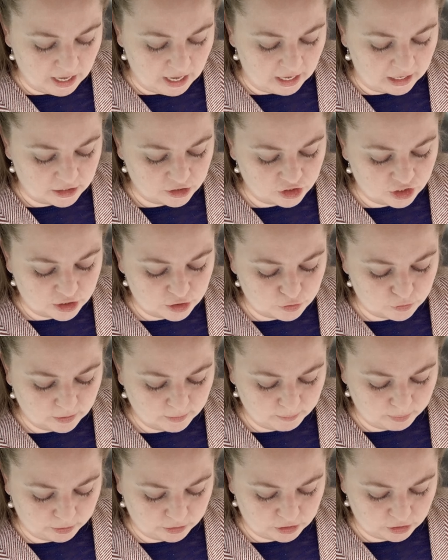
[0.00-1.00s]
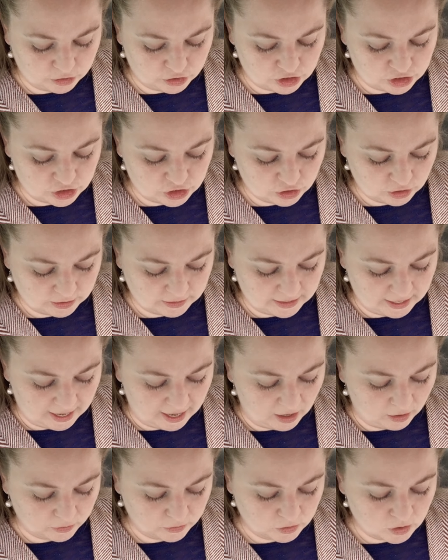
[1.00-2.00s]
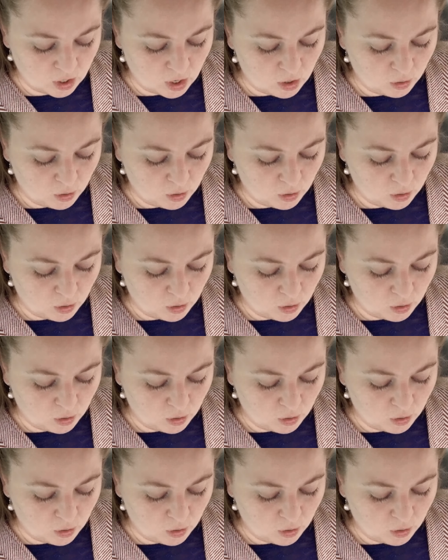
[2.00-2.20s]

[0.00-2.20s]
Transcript: and she trembled till she shook the house,